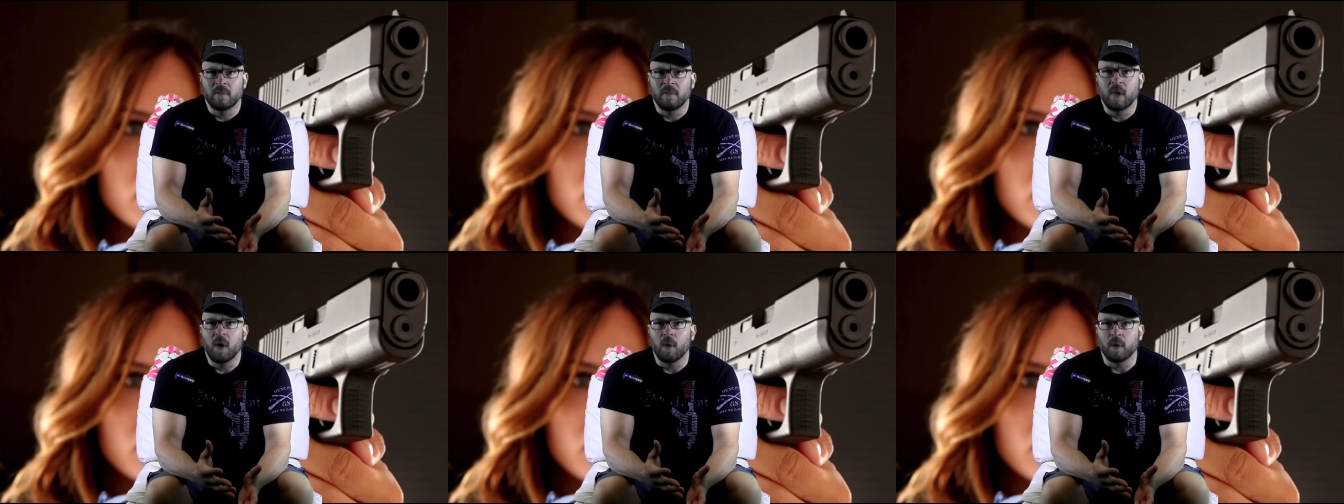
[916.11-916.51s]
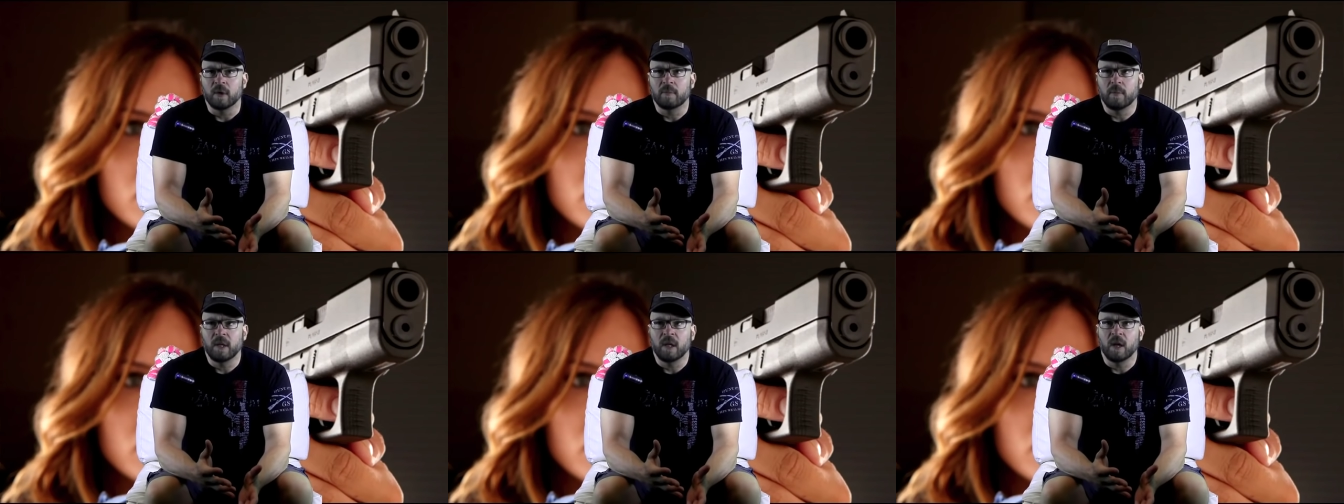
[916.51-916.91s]
No,
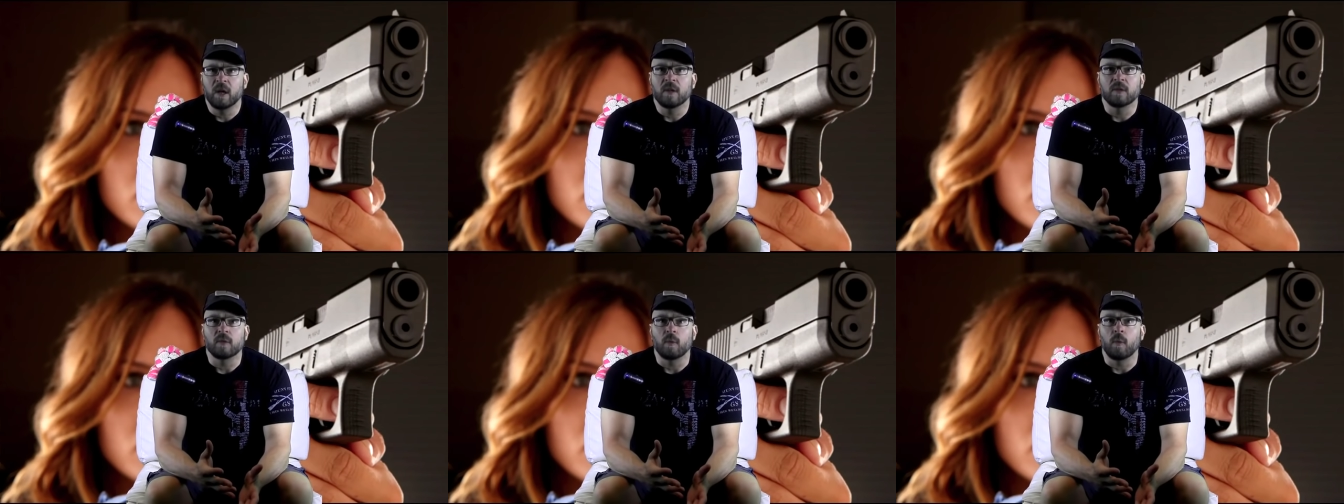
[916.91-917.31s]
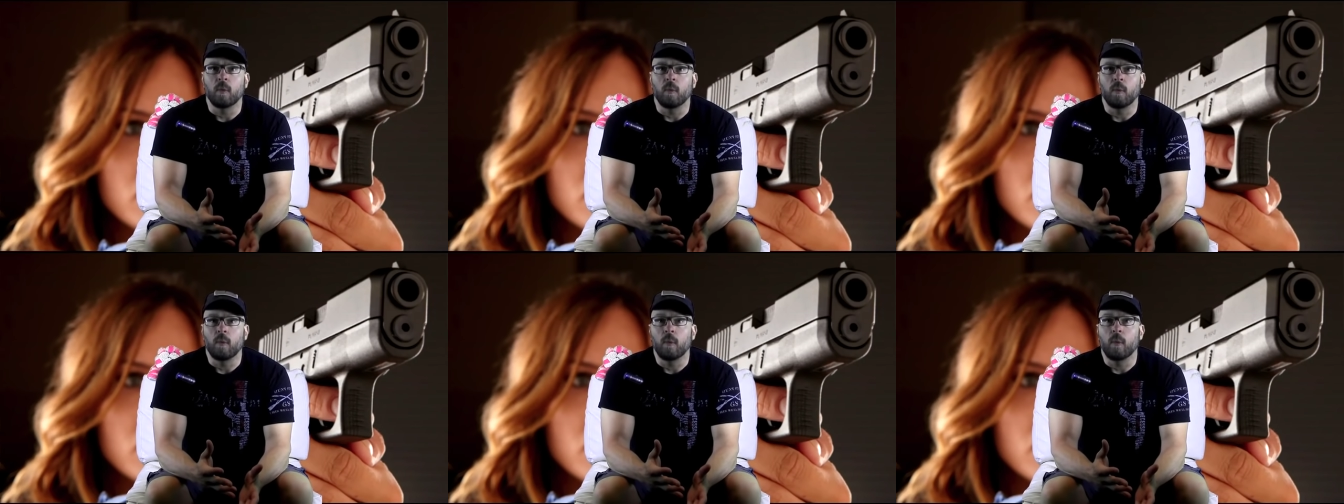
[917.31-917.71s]
it's because
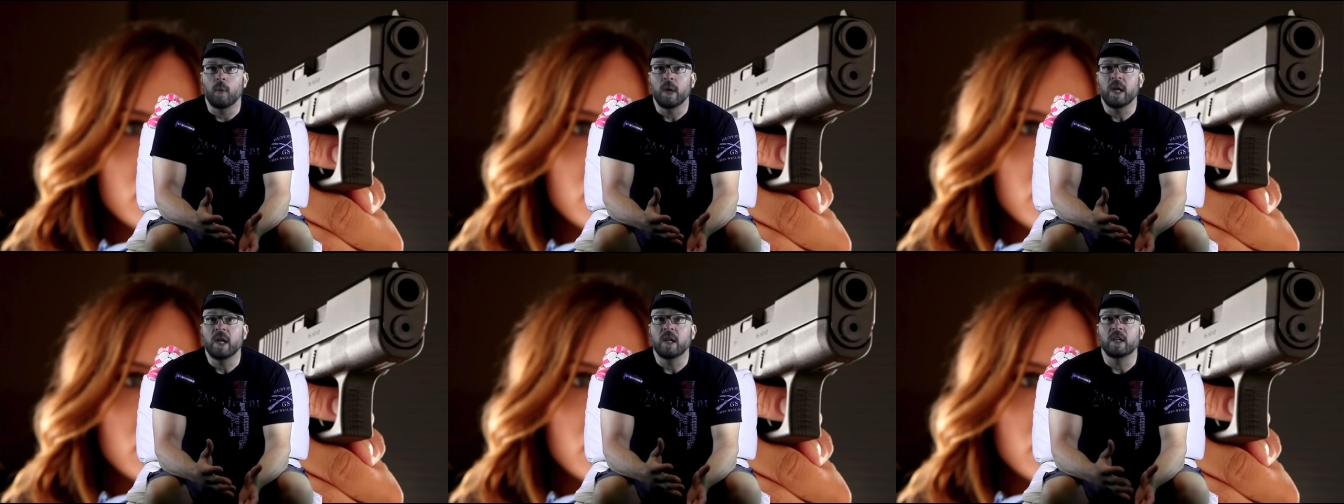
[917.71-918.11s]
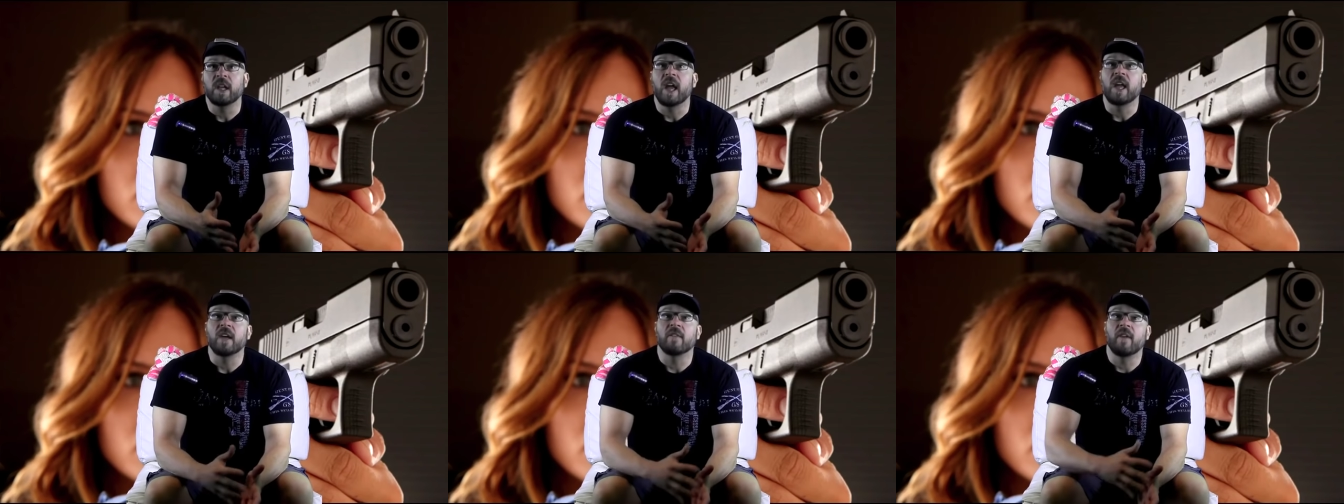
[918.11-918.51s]
we
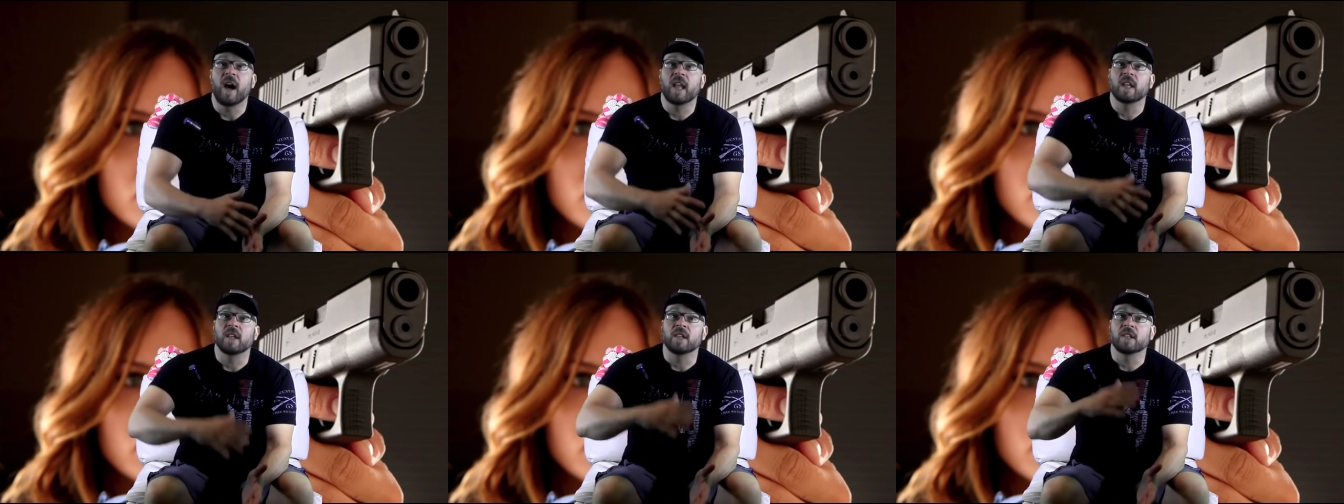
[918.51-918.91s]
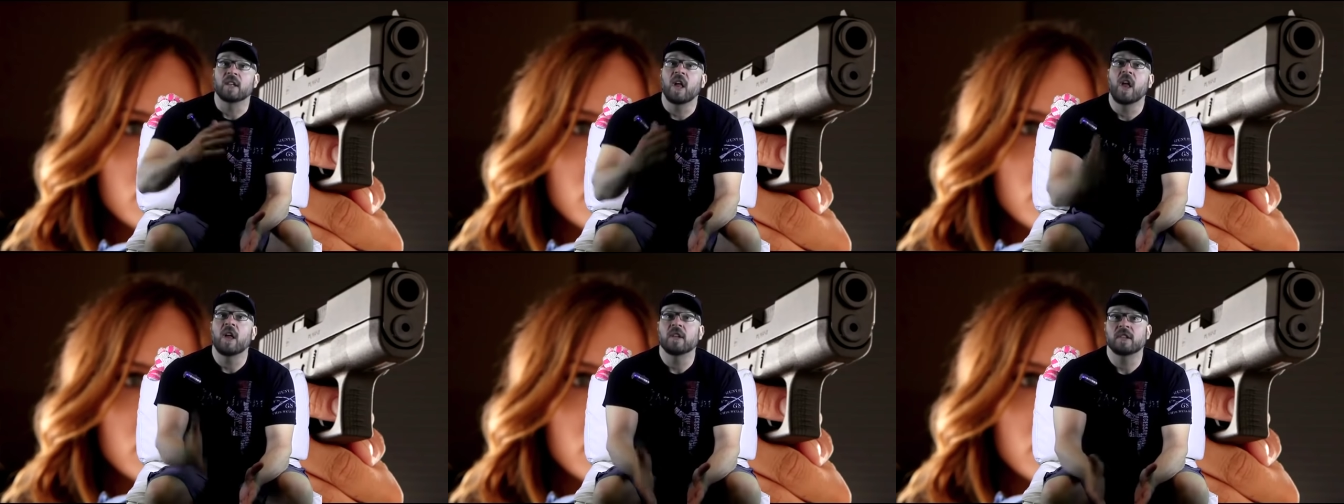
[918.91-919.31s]
take
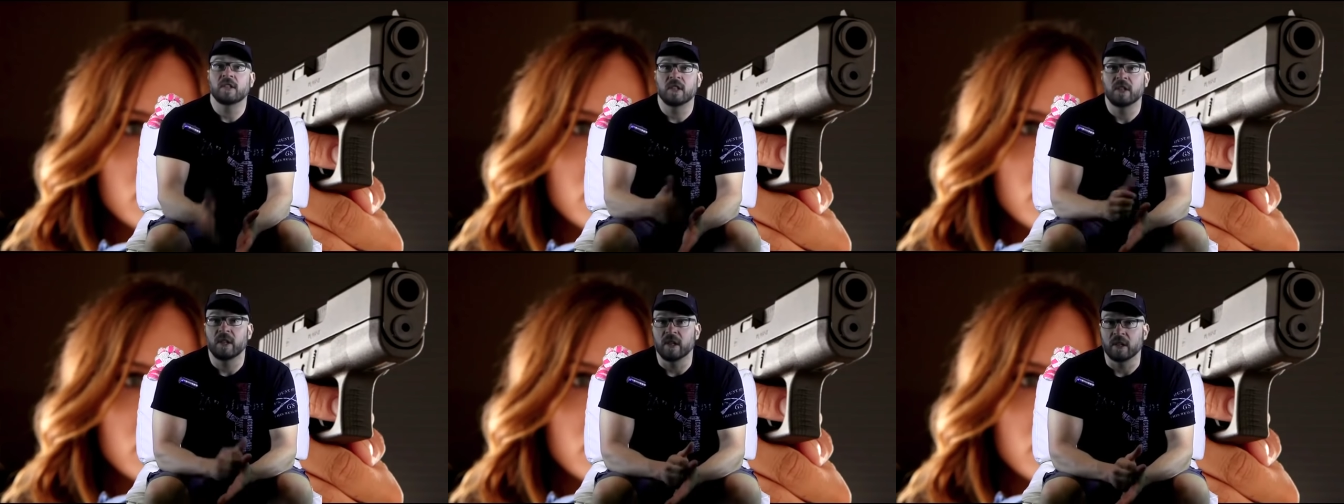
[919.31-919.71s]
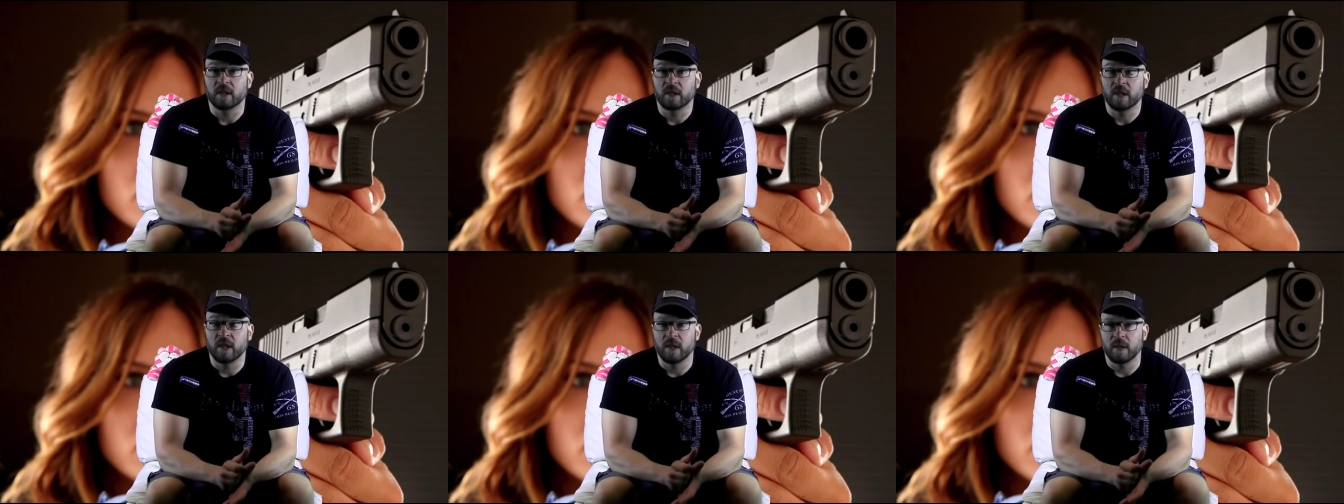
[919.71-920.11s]
violence
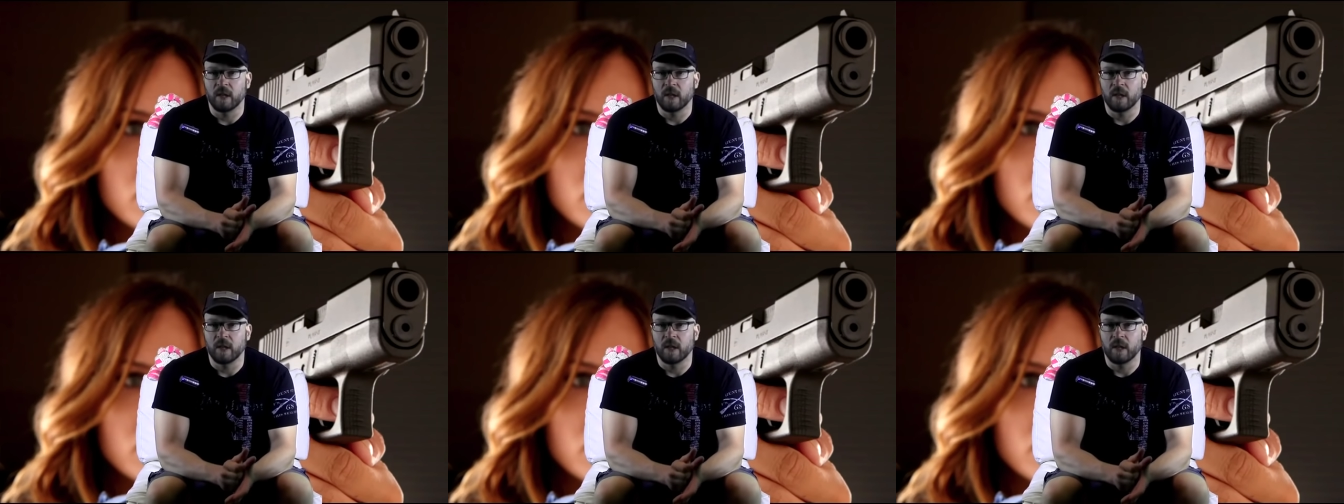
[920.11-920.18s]
seriously.